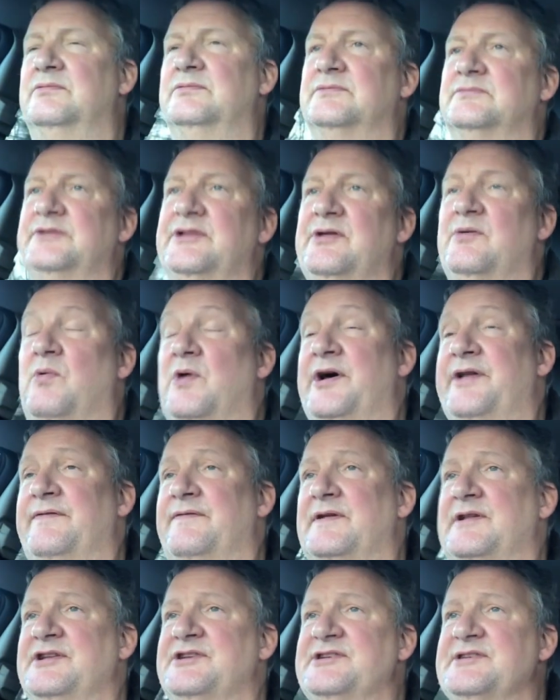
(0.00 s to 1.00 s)
in the wider
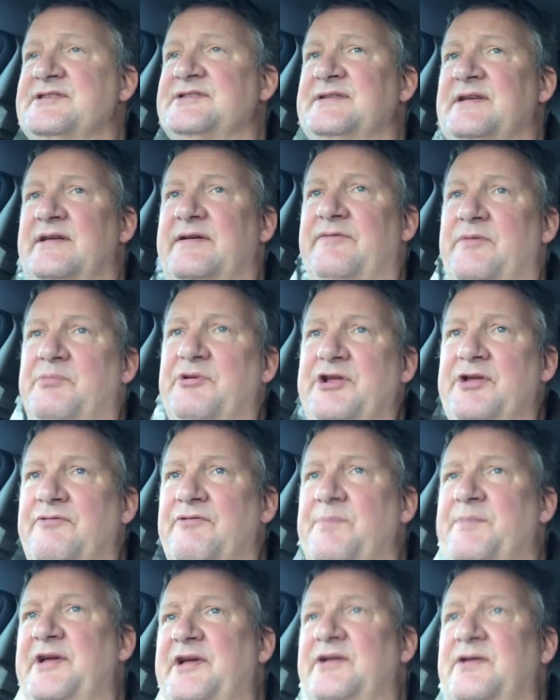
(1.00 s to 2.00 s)
villages, everybody in
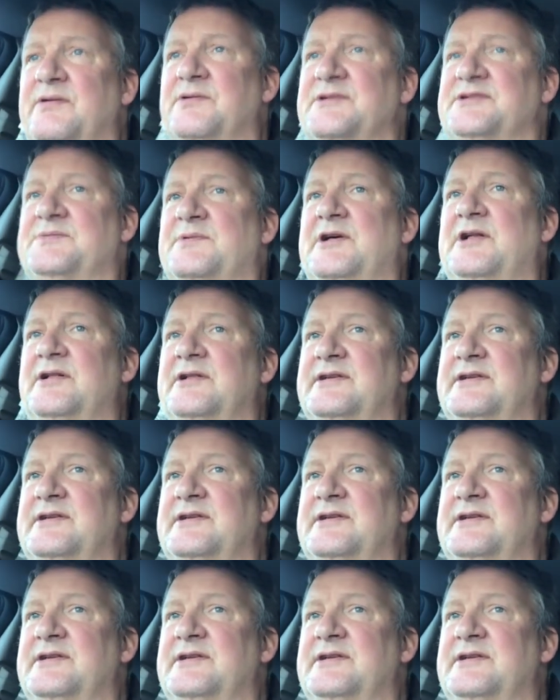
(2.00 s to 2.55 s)
Rapino as well.